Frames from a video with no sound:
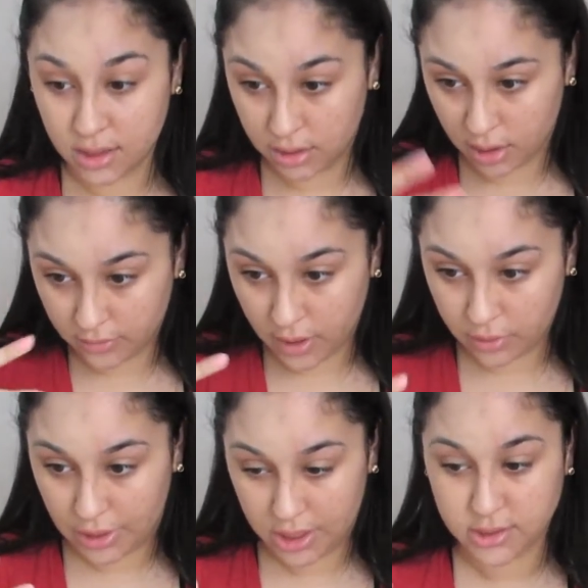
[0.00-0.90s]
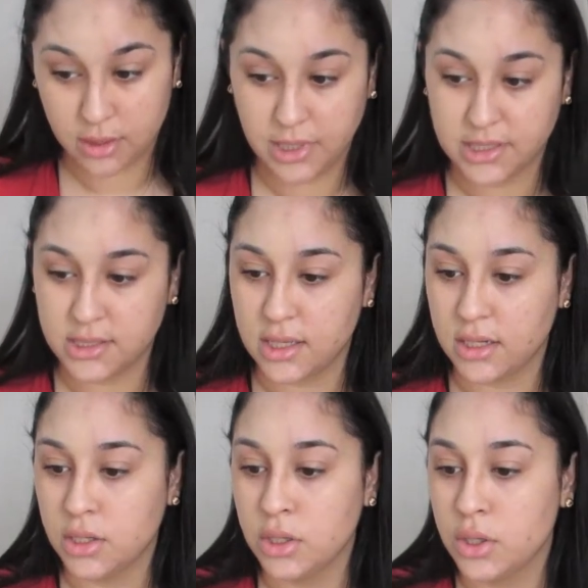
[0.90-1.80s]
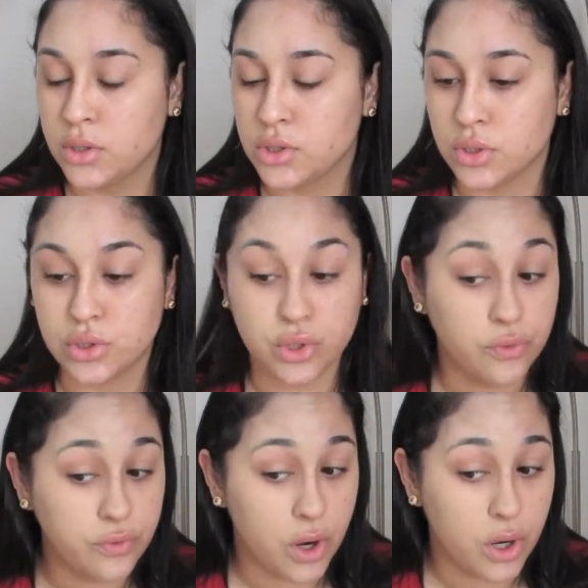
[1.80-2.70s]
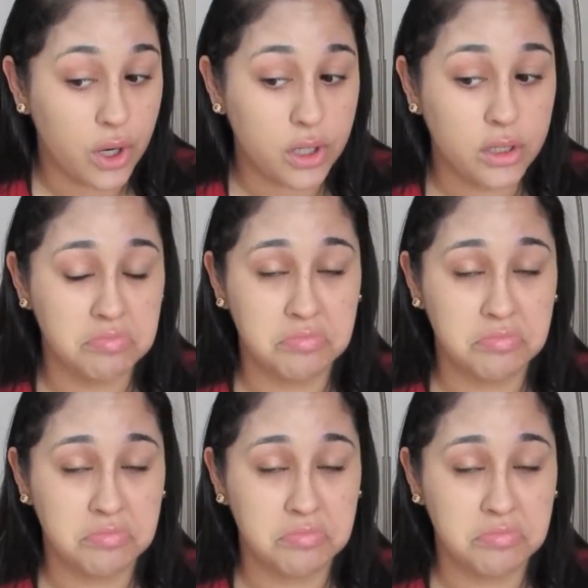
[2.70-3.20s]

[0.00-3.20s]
I love how it looks on my skin. So far,